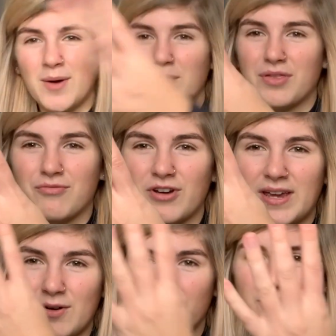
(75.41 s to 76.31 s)
Number
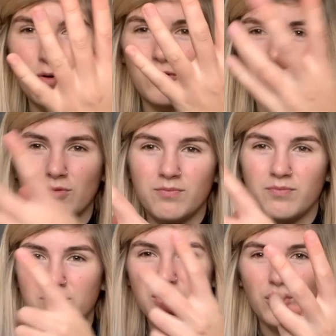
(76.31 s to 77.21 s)
three or four or
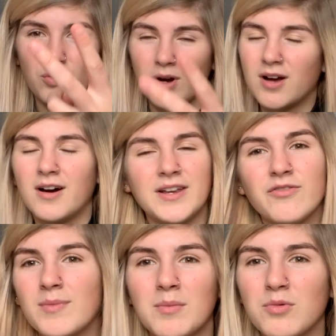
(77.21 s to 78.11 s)
two, I can't even
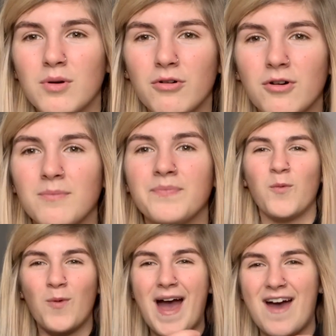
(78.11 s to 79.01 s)
remember what we're on.
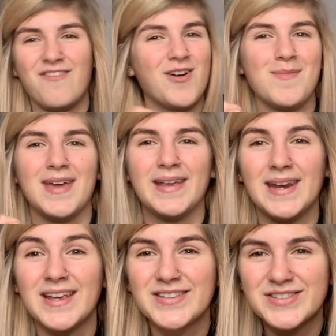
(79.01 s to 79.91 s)
Where have I
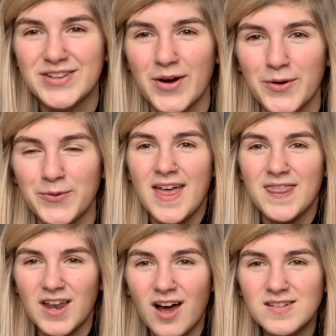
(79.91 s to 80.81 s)
been? So,
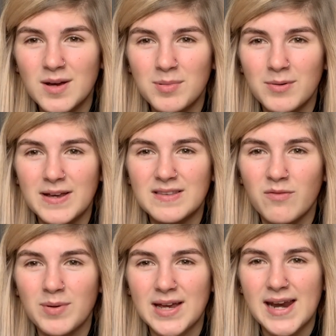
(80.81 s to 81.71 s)
the last couple of weeks
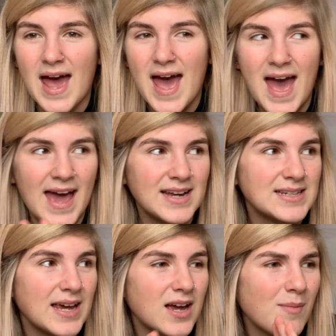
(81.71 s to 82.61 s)
have been
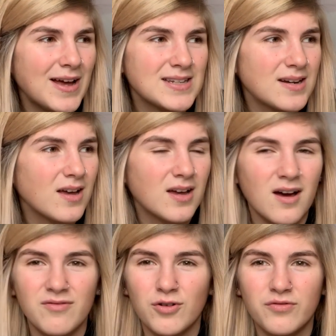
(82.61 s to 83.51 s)
hectic. I'm acting like
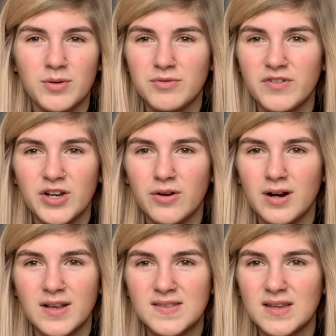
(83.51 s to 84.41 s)
I've not filmed a video in
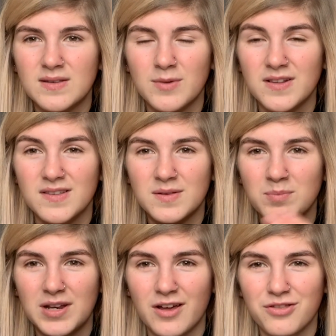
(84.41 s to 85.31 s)
like 6 months. It's
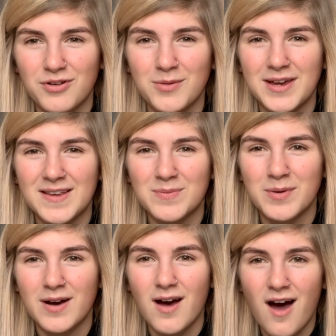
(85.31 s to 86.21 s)
been like 3 weeks,
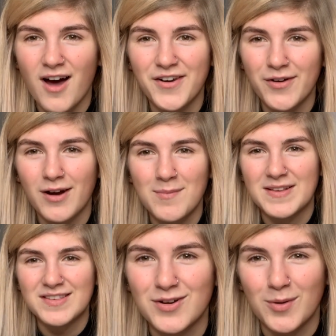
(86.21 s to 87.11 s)
but I don't like
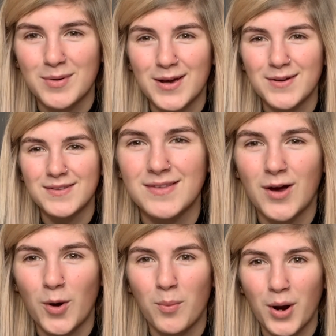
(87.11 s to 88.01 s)
missing uploads.
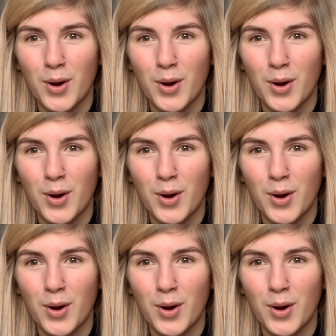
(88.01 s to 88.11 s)
I